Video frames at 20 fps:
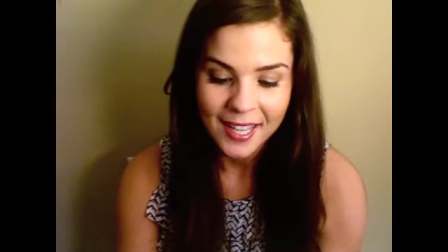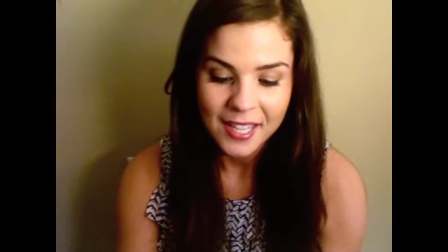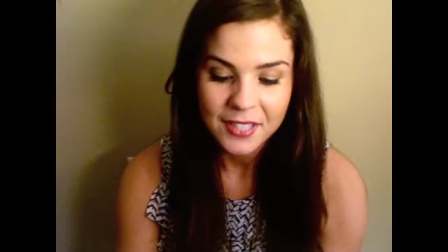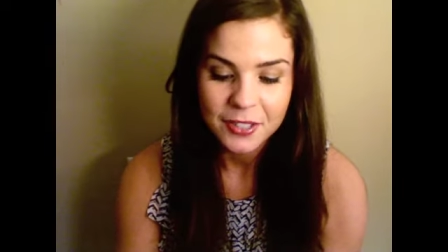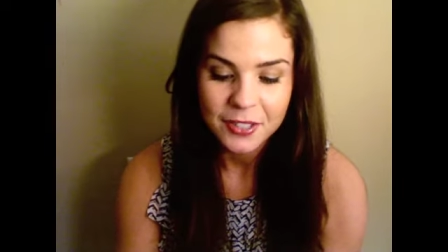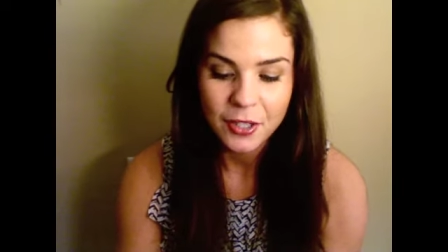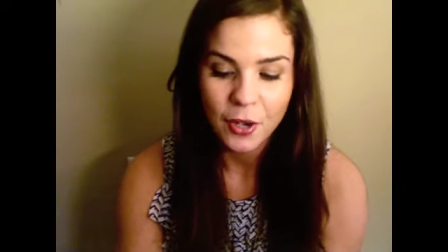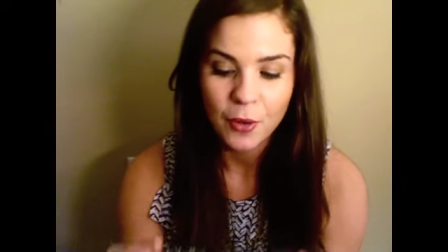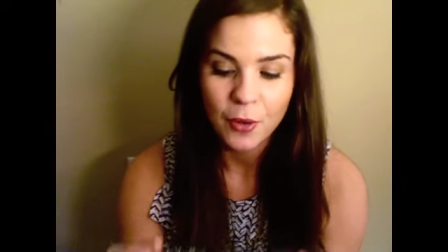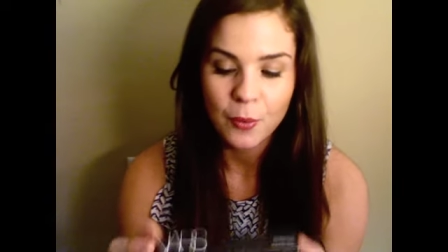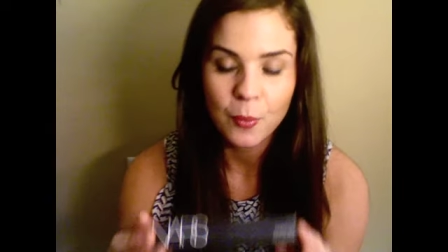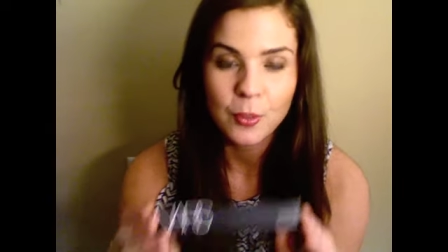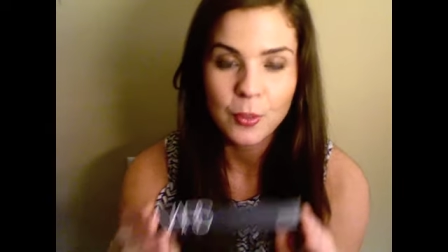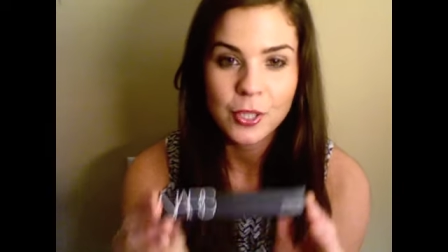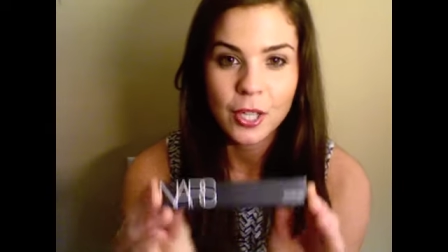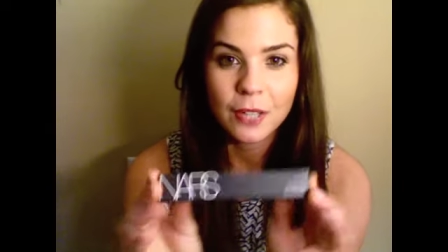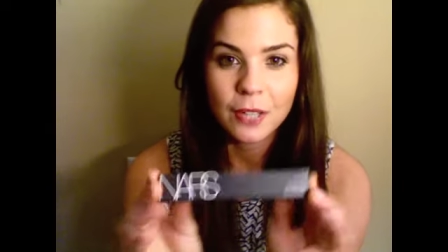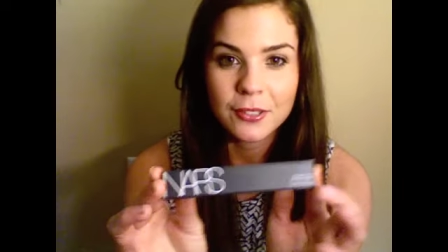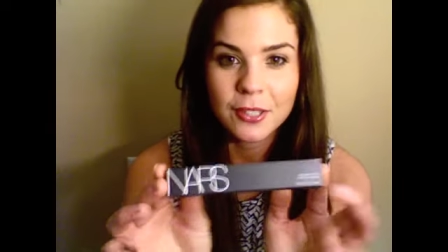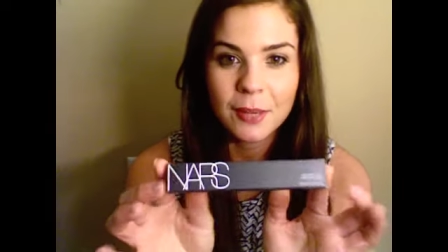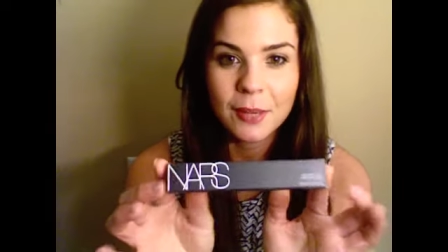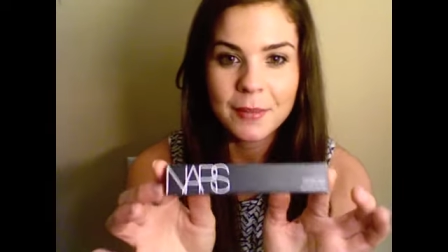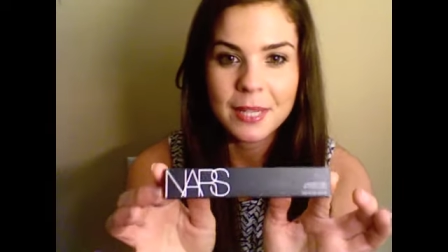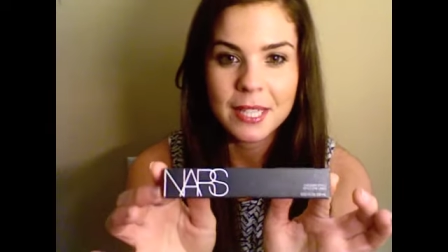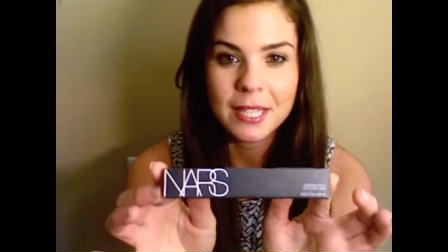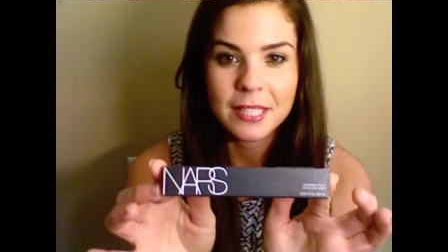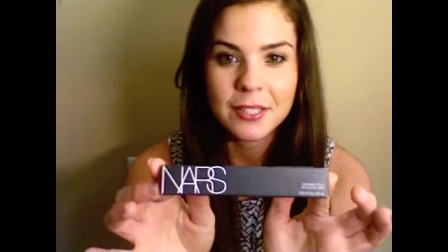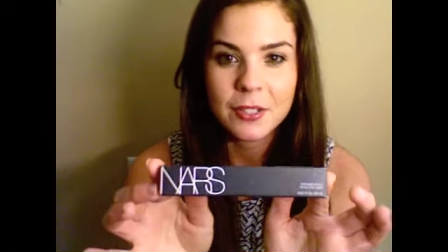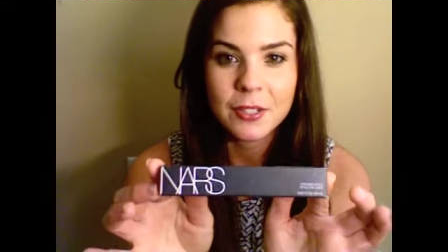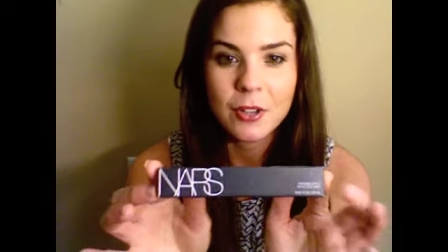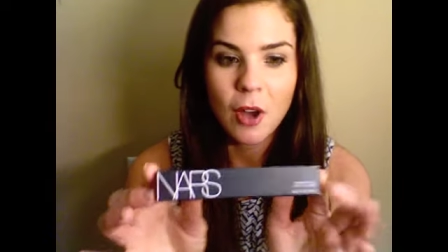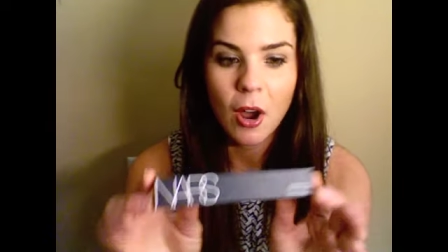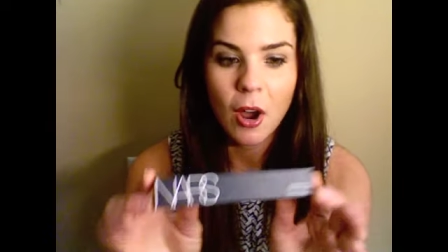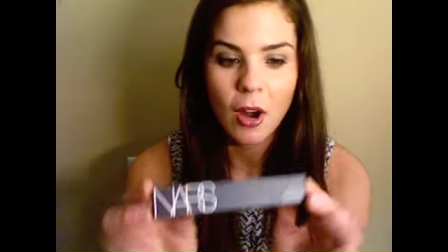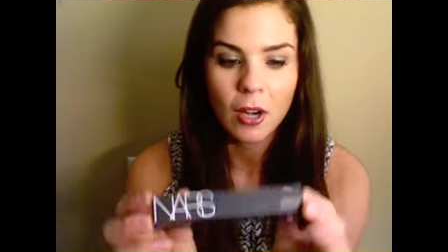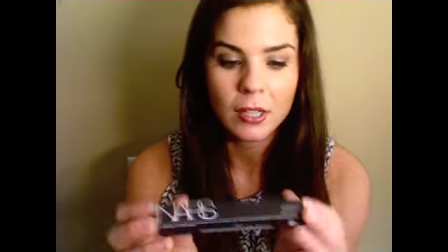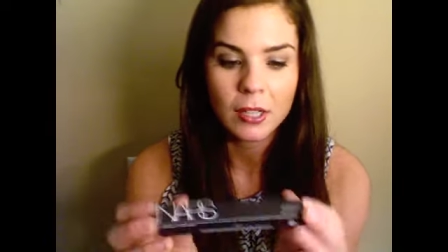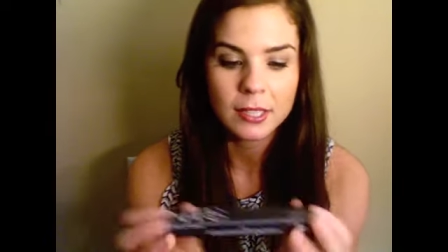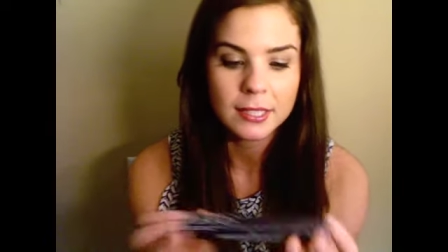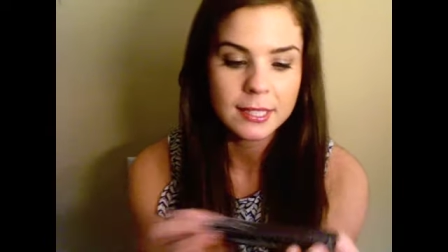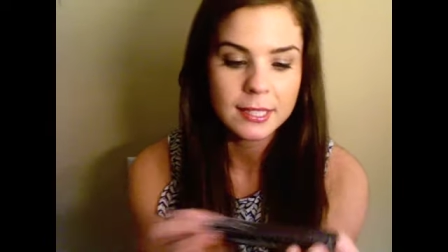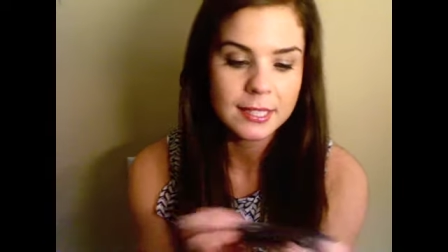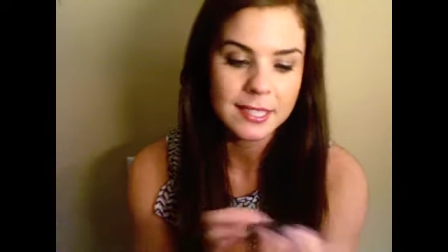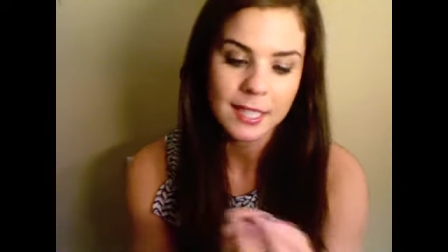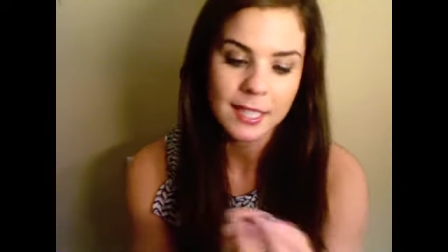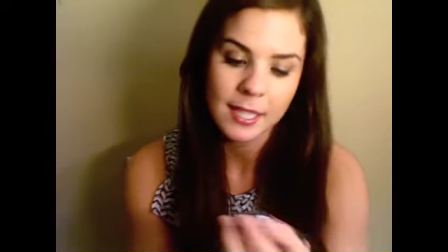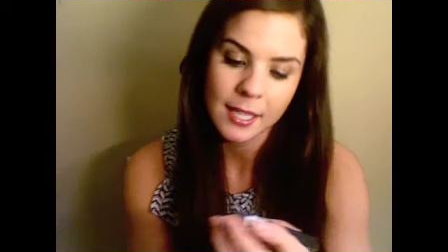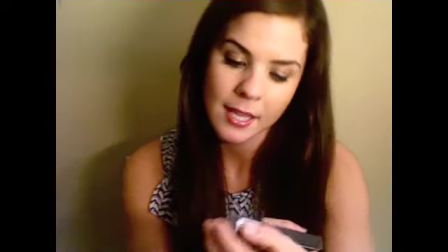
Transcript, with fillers: So she also got me this NARS